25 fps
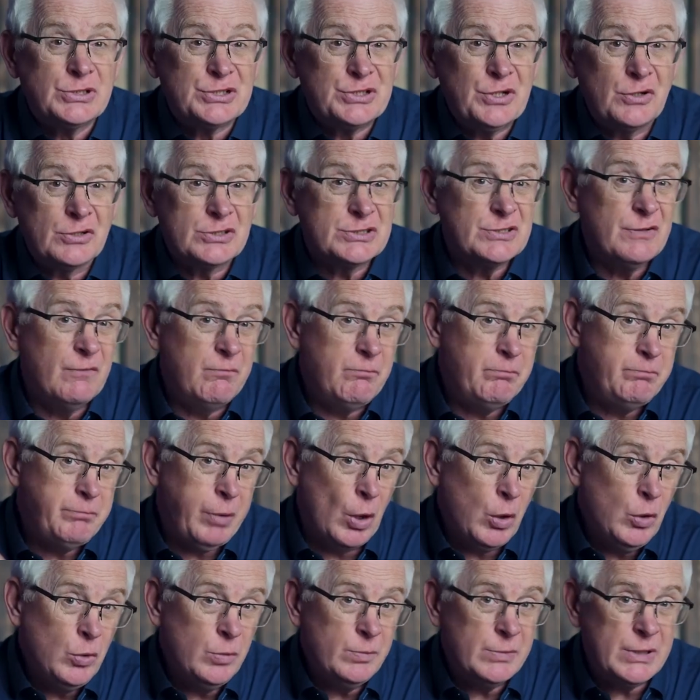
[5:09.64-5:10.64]
stocks have
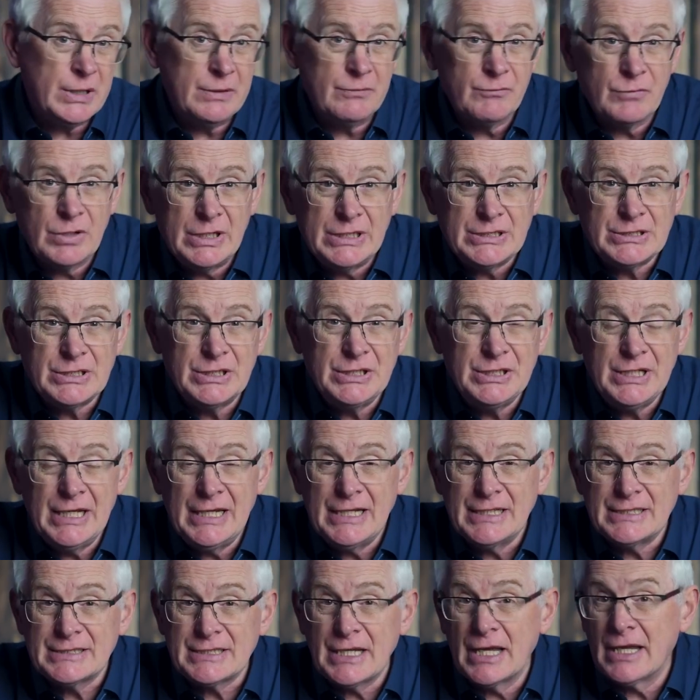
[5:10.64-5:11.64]
boomed in recent
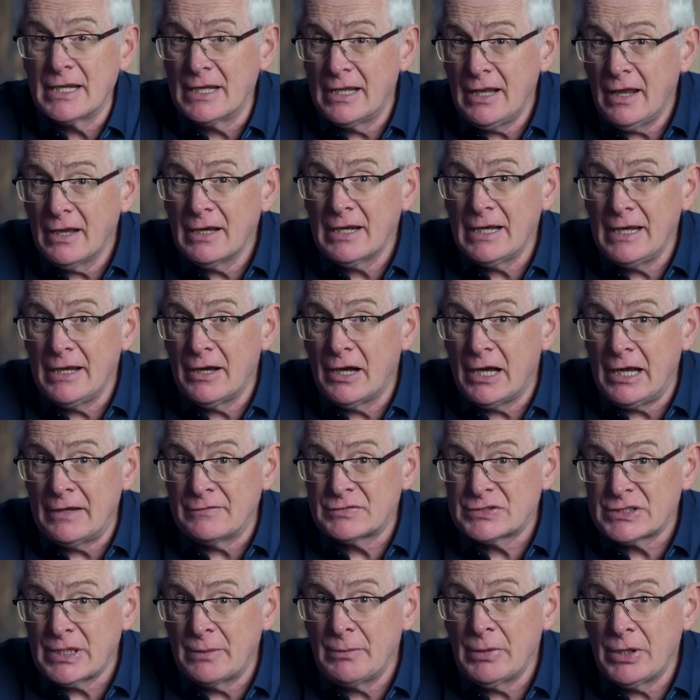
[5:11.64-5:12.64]
years, and luckily I have
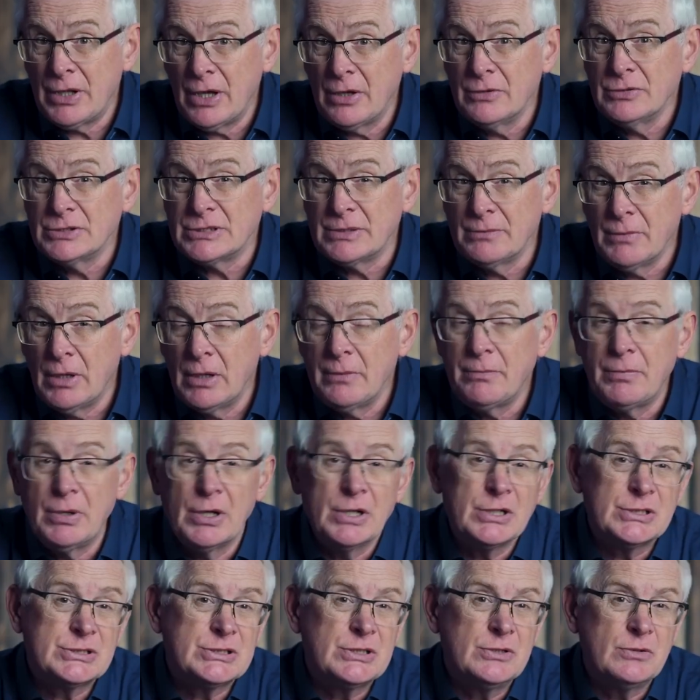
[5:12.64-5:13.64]
some of those in my
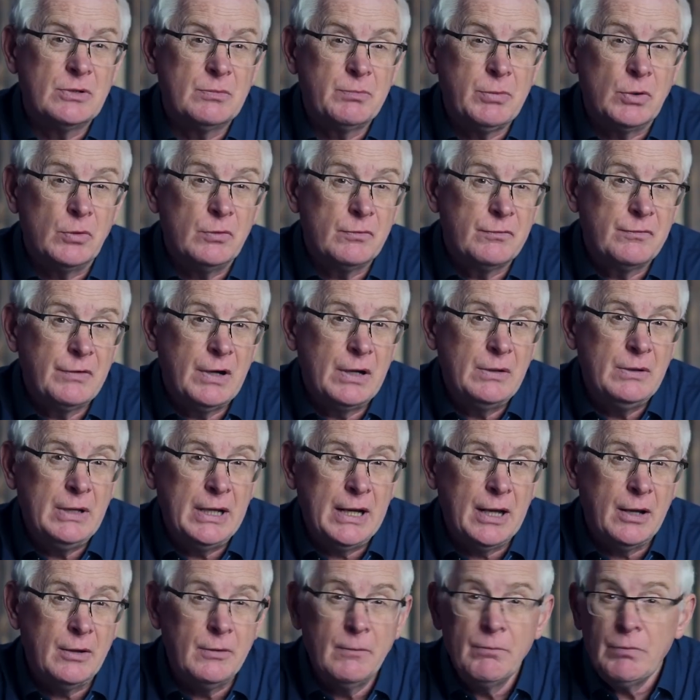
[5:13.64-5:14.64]
personal
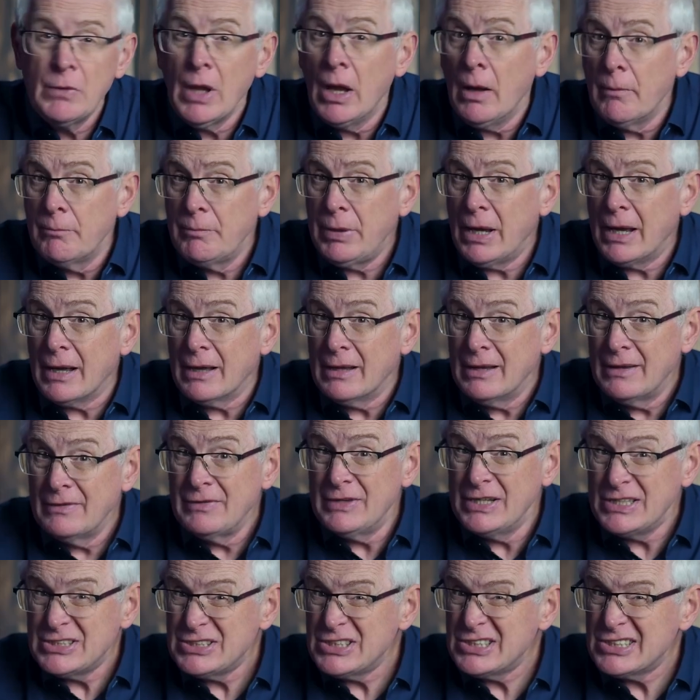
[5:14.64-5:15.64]
portfolio. But
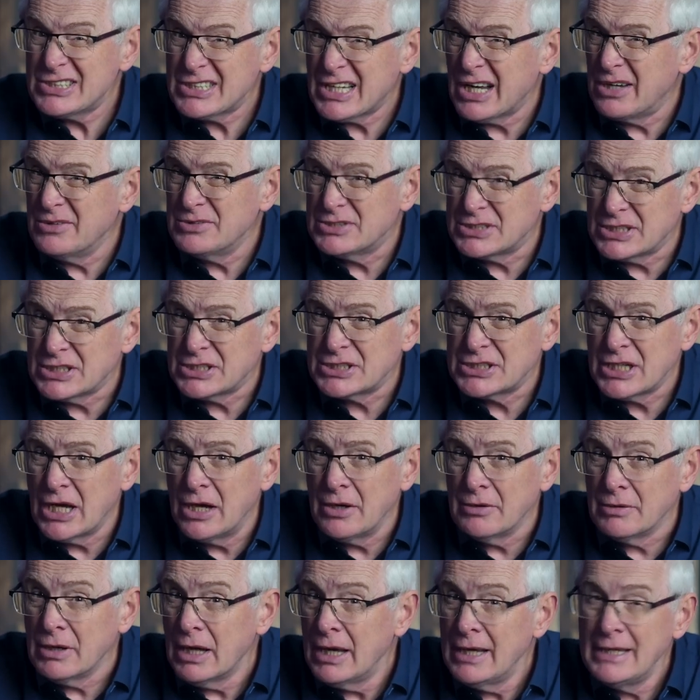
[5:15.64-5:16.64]
this just goes to
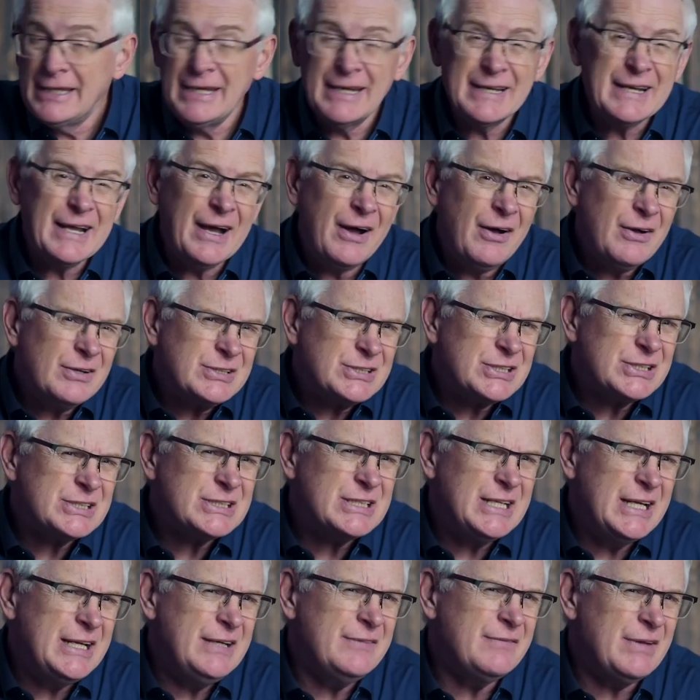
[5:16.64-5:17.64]
show you can't just
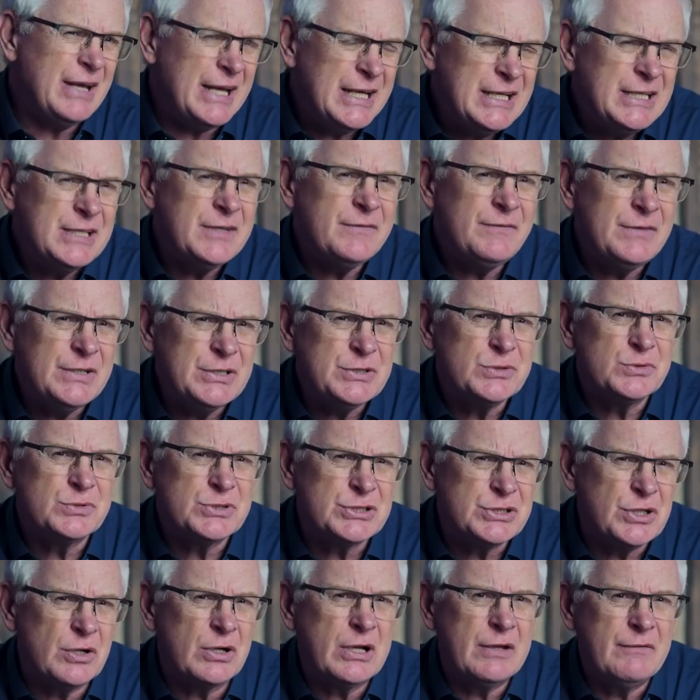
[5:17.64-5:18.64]
leave individual
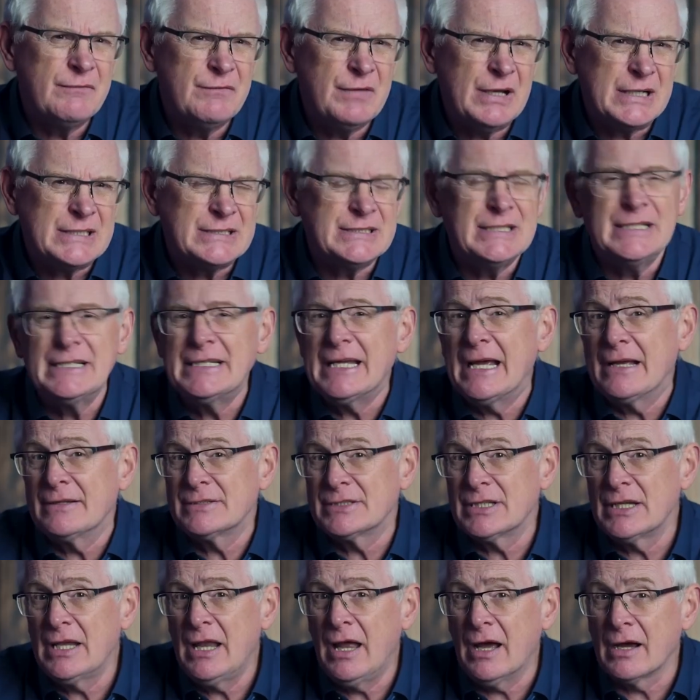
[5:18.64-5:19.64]
stock investing down
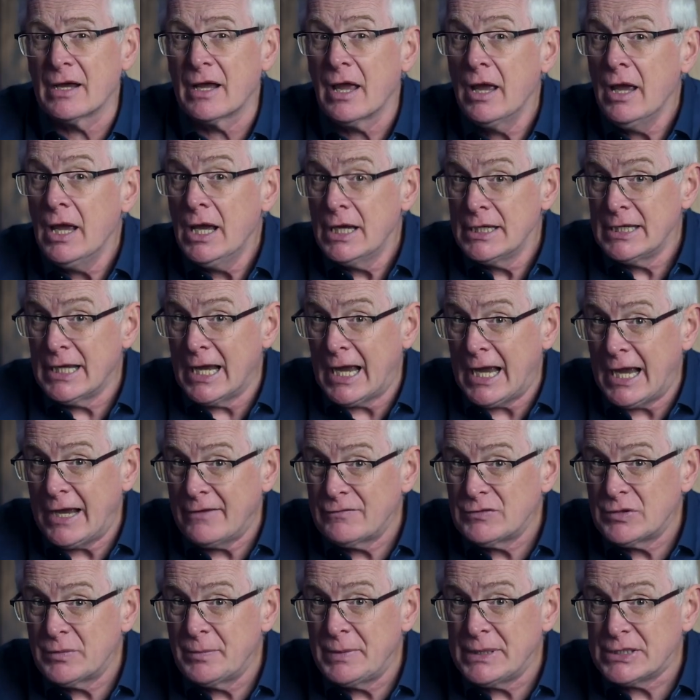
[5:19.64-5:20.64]
to luck. You
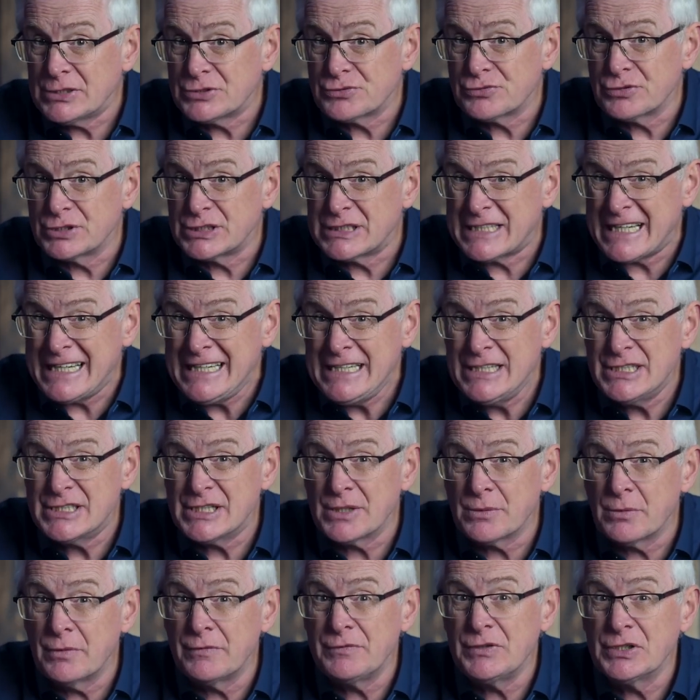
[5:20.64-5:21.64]
have to be
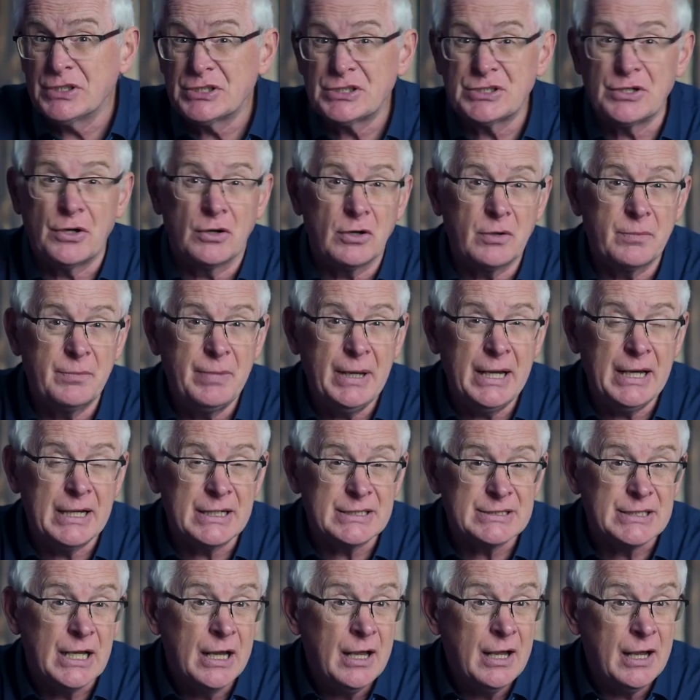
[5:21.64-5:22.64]
strategic with your stock
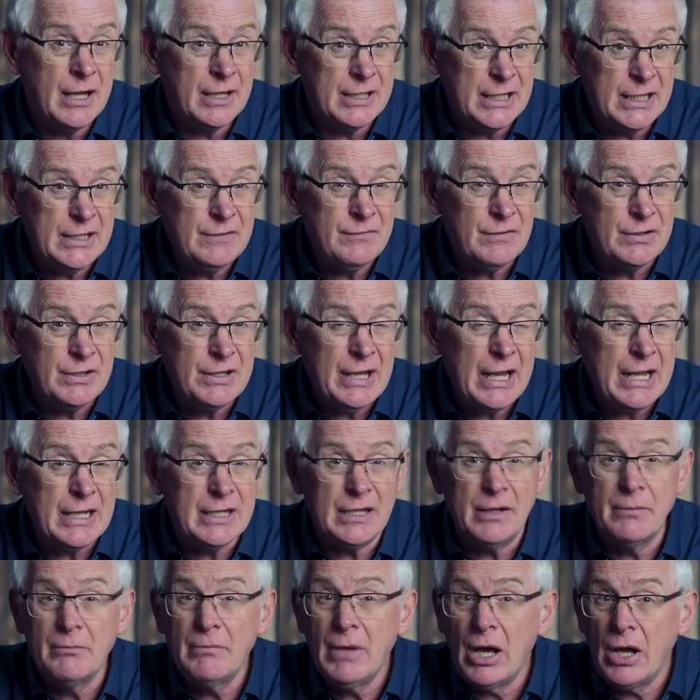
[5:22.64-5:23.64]
picks, and even then
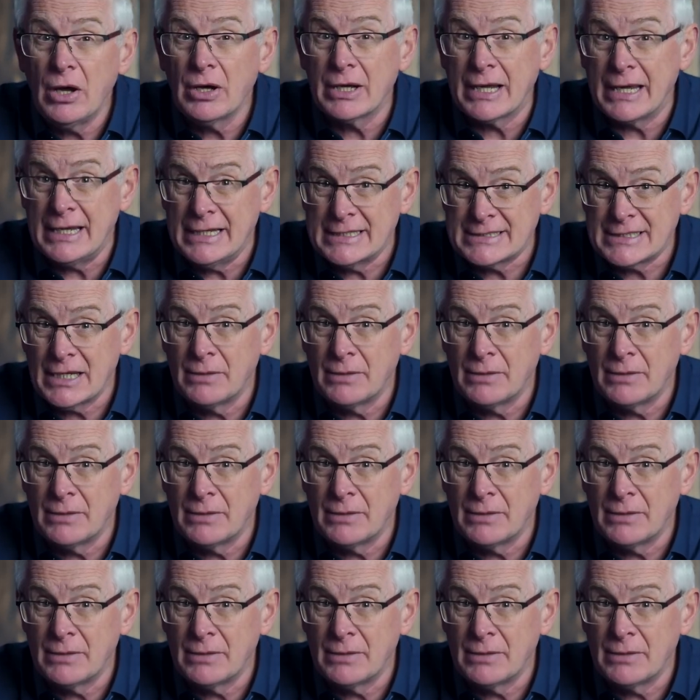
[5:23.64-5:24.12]
the market is